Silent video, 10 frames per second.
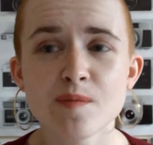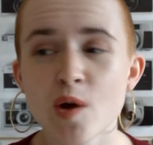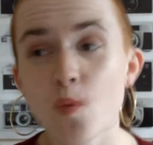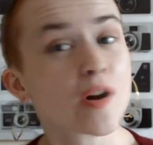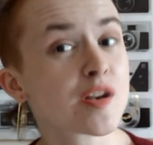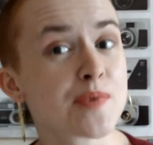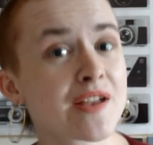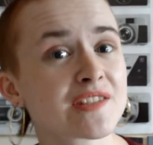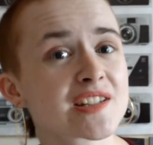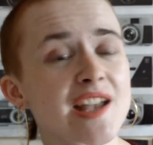I wanted to be able
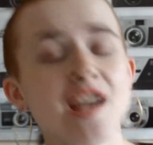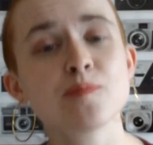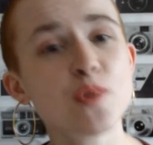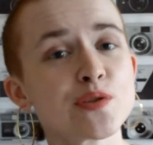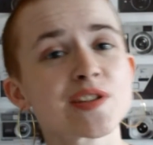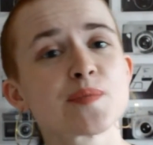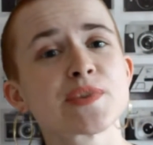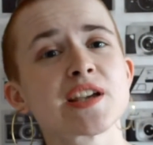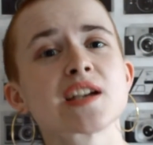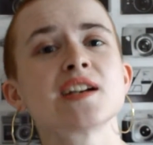to say I'd bought
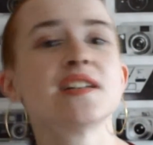something.